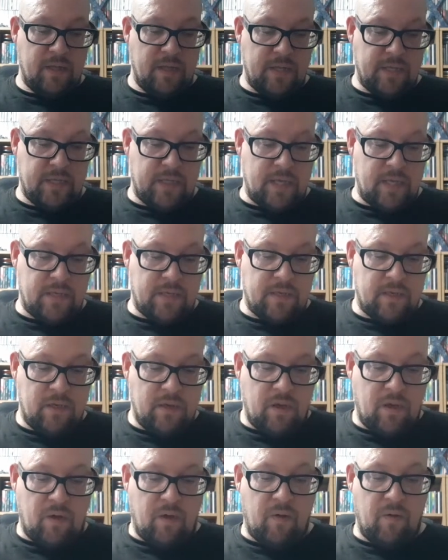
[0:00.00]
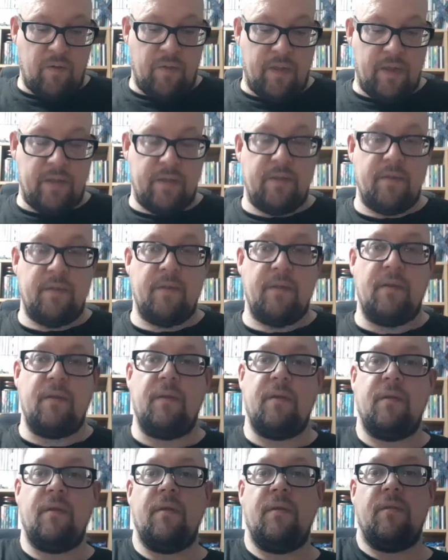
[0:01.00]
that sits on the
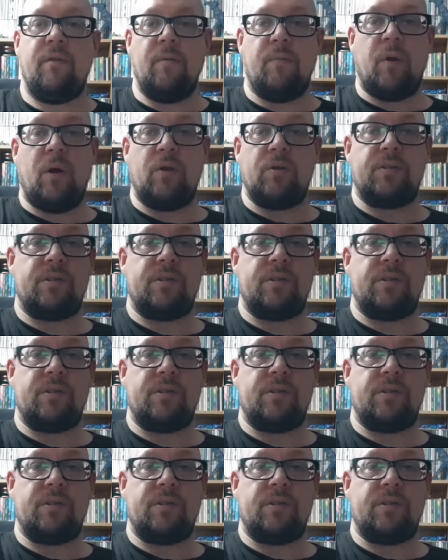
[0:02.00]
the box